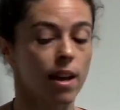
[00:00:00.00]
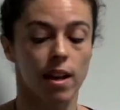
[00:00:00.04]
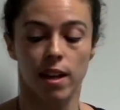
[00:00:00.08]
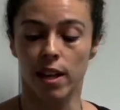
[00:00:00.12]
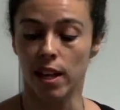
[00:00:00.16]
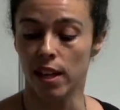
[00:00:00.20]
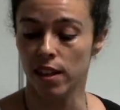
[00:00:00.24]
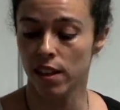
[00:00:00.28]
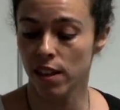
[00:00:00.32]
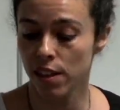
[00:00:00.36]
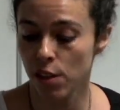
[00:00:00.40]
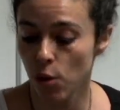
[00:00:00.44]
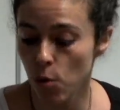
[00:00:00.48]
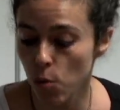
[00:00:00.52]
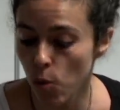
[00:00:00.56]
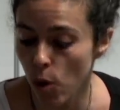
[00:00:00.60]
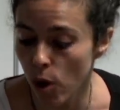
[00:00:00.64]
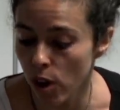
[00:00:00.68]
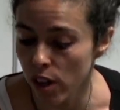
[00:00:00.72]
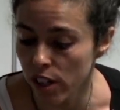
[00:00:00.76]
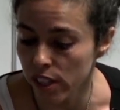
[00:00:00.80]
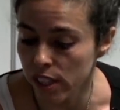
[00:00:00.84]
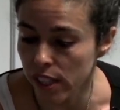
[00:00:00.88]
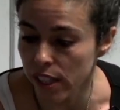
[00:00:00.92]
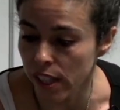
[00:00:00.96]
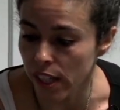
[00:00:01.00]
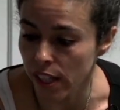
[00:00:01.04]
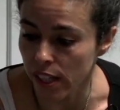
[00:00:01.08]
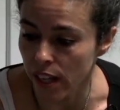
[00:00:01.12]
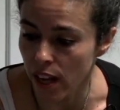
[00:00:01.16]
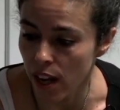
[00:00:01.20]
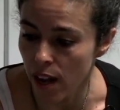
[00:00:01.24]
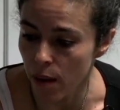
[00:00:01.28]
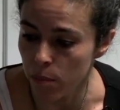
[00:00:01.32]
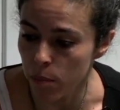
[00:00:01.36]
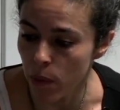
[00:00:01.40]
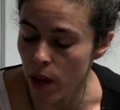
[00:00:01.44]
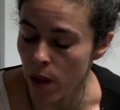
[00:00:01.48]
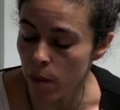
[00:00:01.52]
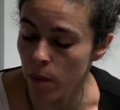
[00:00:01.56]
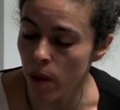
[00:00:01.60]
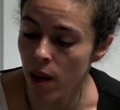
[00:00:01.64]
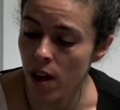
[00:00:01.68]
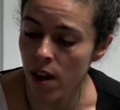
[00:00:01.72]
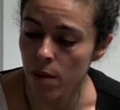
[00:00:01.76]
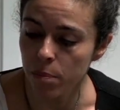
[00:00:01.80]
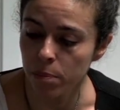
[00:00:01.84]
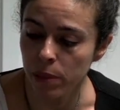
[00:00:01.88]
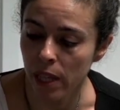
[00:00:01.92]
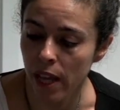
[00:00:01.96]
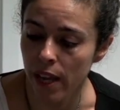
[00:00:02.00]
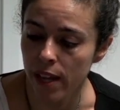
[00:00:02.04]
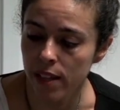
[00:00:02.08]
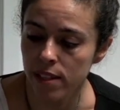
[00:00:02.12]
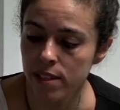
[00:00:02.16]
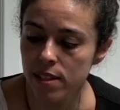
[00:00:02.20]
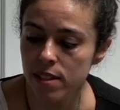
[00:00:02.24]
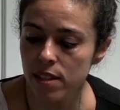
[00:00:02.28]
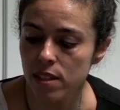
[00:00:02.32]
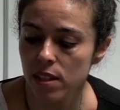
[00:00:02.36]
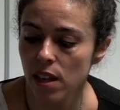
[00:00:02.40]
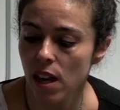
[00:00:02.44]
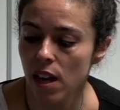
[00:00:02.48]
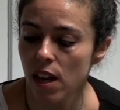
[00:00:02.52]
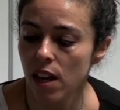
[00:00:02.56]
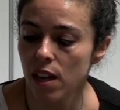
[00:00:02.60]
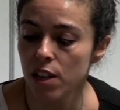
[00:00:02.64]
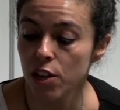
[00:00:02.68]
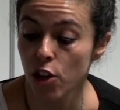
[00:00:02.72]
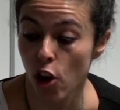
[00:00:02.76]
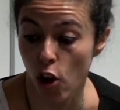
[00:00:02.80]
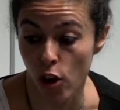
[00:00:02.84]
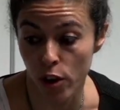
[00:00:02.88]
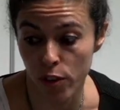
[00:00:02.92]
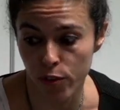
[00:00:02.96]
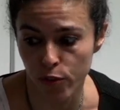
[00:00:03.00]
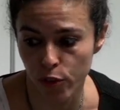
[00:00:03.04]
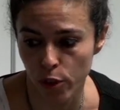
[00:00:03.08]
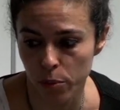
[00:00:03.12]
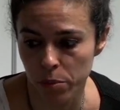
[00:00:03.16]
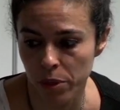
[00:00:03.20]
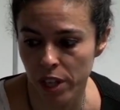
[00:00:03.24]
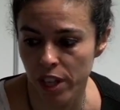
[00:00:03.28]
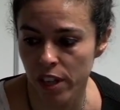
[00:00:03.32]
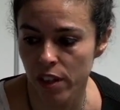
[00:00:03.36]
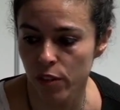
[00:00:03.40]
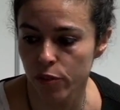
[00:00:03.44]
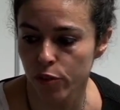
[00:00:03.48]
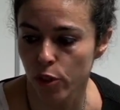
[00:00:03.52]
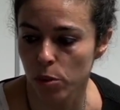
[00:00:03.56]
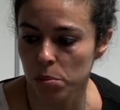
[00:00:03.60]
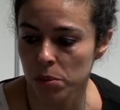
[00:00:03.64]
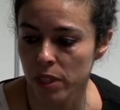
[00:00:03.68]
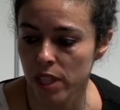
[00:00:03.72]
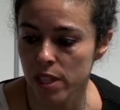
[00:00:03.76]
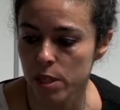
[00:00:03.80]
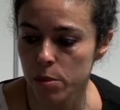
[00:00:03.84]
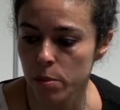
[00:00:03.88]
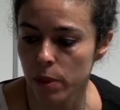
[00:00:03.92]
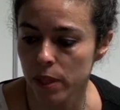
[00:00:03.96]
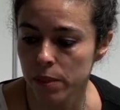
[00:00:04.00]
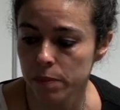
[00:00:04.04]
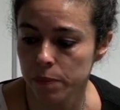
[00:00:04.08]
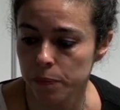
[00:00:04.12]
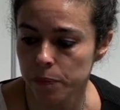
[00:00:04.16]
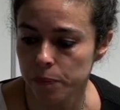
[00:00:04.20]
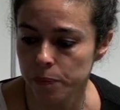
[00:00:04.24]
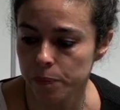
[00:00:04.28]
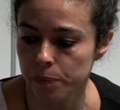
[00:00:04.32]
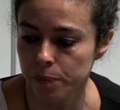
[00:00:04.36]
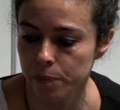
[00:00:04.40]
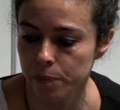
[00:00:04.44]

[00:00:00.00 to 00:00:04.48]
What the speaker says: he did a work in a place north from here, from Lisbon.